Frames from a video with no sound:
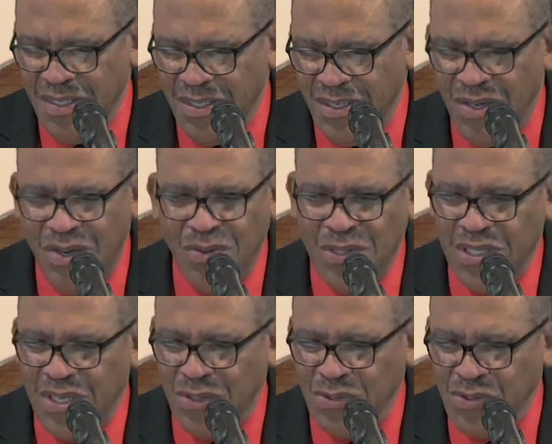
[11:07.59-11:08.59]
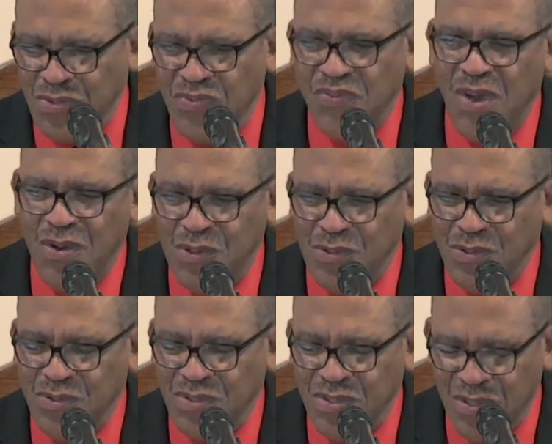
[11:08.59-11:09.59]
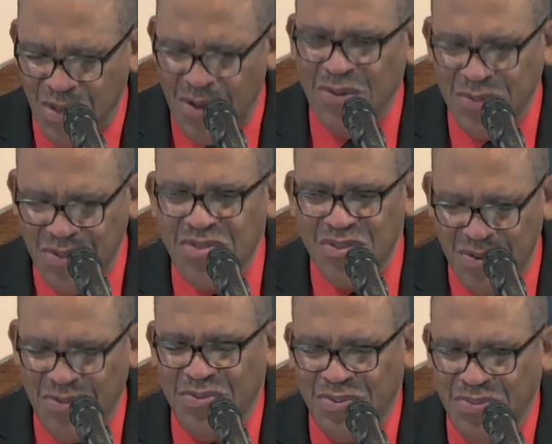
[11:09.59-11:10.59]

the Holy Ghost falls on you.